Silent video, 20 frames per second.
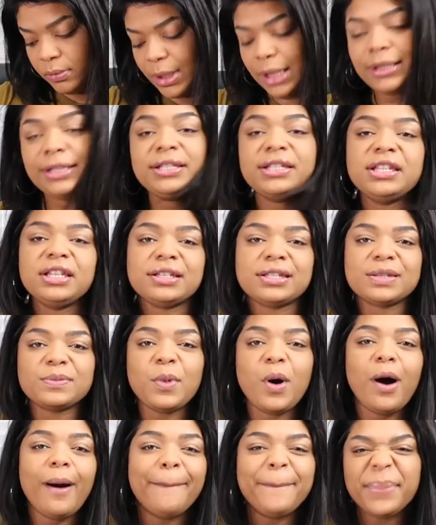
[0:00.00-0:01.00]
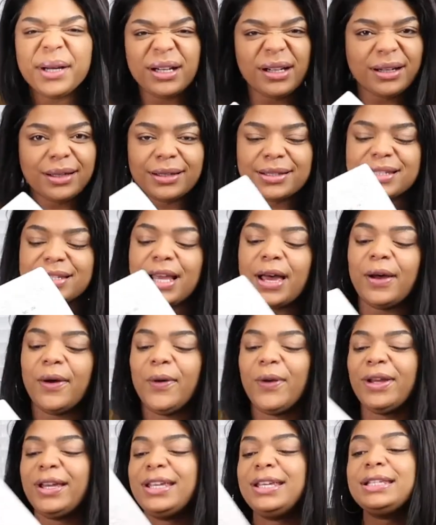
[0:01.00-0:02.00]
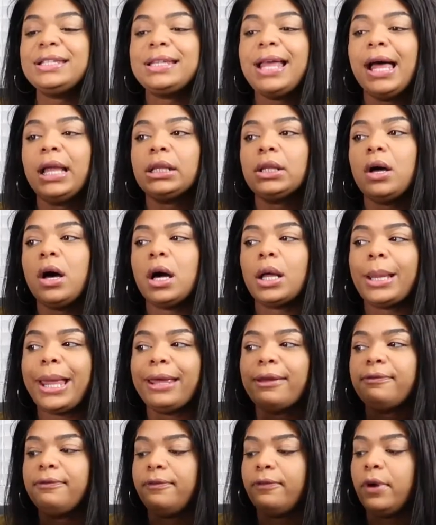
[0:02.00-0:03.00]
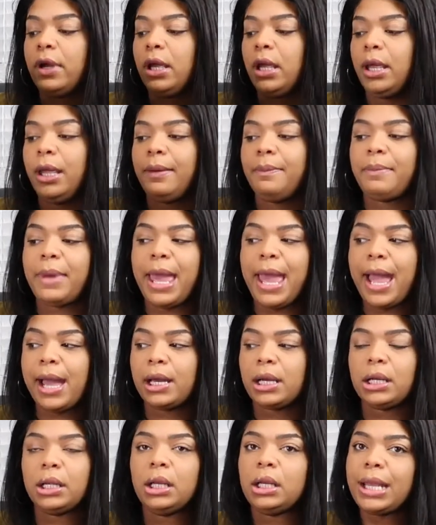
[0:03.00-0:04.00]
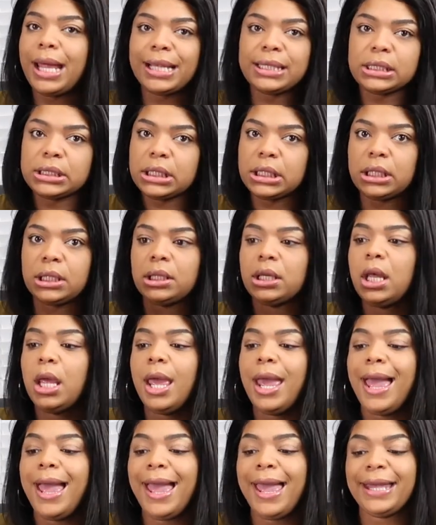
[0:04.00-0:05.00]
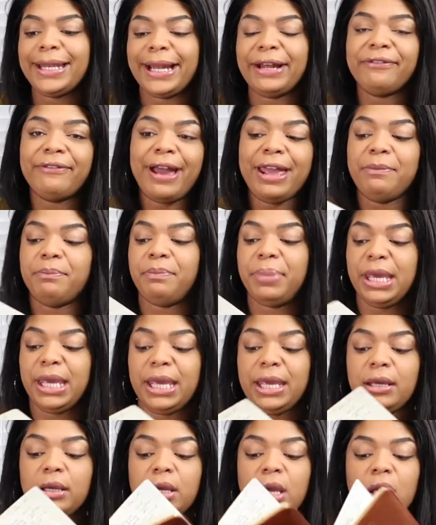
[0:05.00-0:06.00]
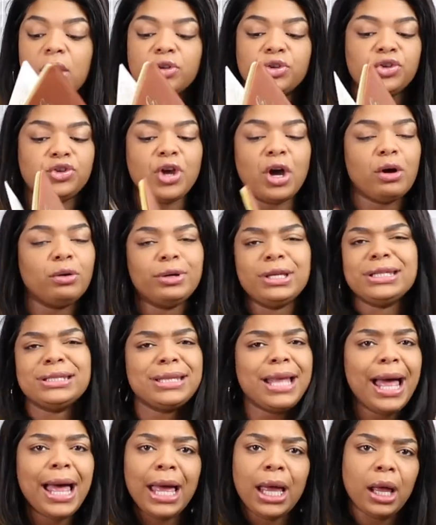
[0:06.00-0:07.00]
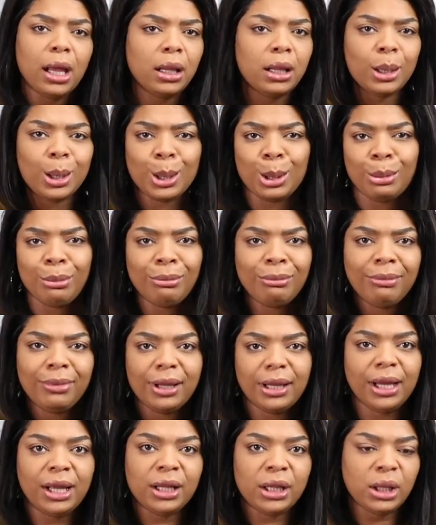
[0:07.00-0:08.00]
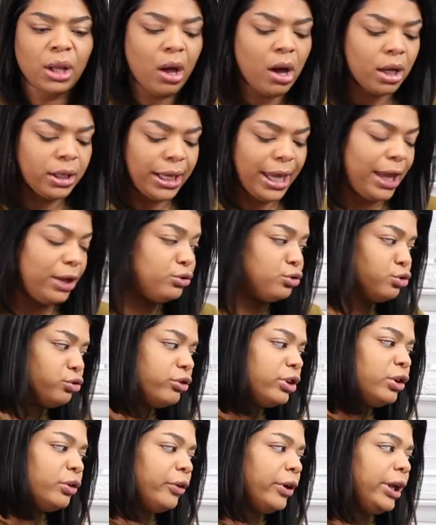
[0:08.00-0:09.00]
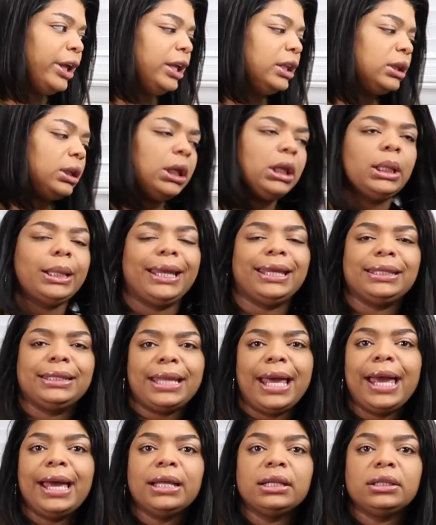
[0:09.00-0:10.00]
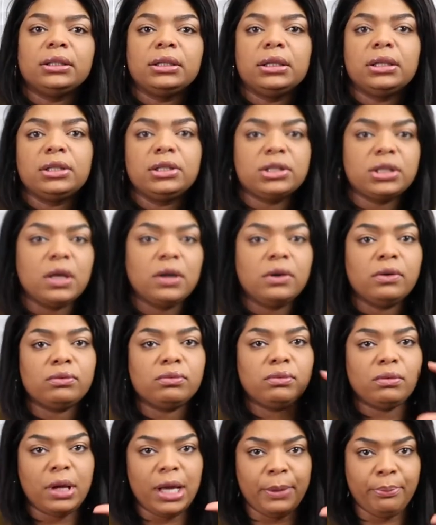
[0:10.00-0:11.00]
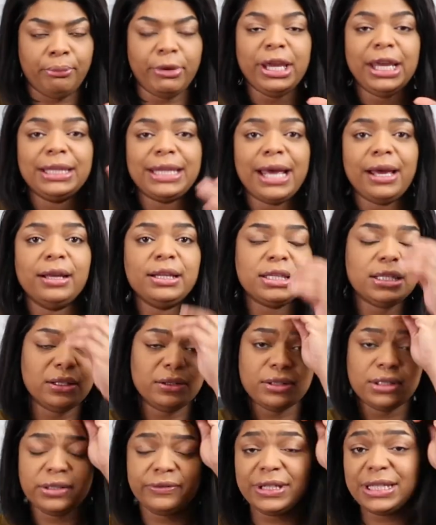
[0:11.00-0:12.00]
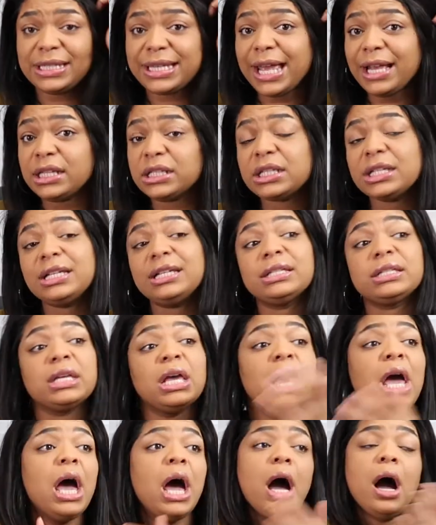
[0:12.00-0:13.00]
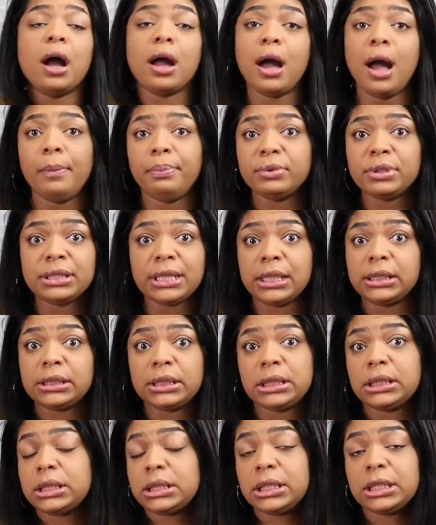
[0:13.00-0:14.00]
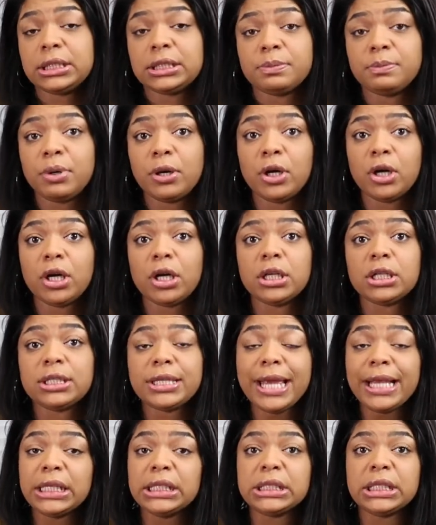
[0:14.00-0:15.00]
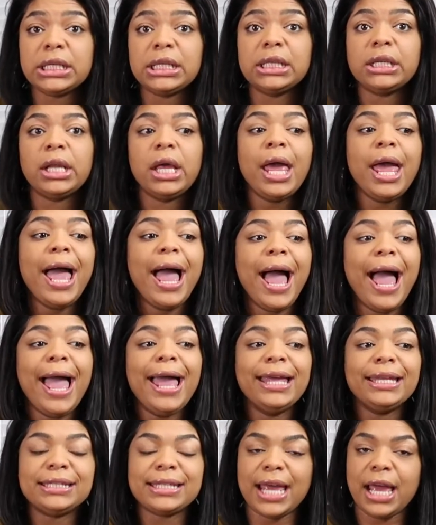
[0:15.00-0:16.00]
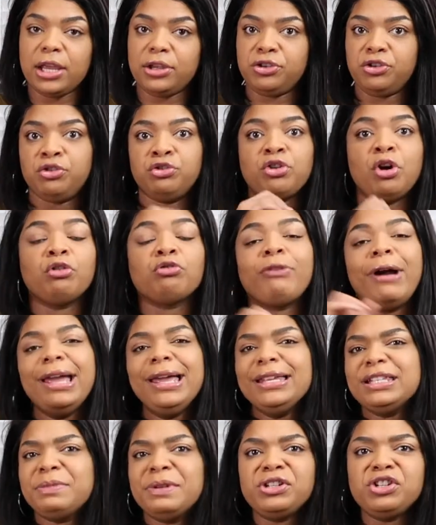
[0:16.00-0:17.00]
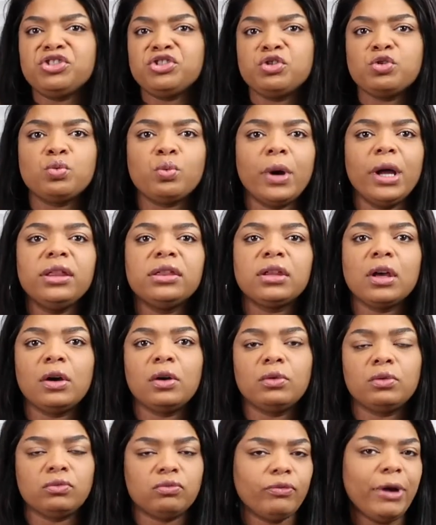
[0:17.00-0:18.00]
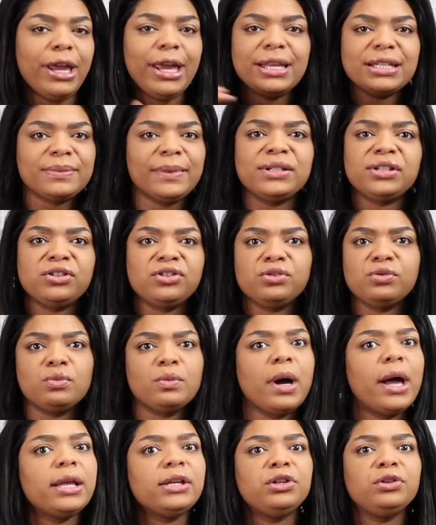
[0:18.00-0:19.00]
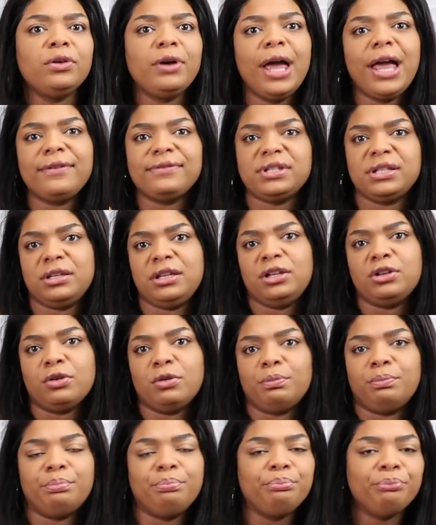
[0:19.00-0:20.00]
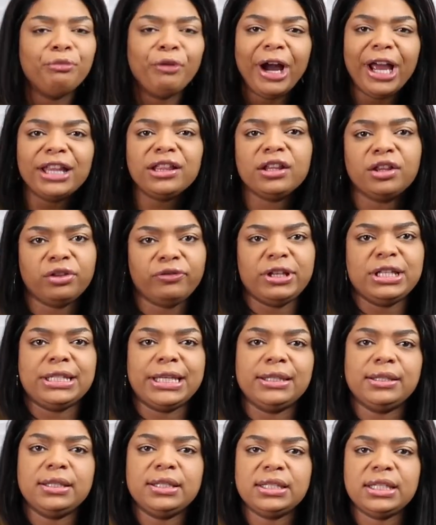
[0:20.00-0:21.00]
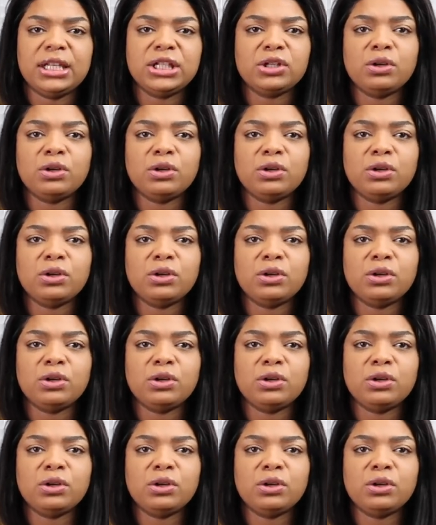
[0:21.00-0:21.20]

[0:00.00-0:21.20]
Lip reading: This is a small book, so it's not long. Like front and back, and that's it. And I write big, so it's not a long entry or anything like that. So I break it down to those 3 sections, a couple sentences per section, and it's, you know, write as much as you want though. Write as much as you want. You don't have to, you know, write 50 sentences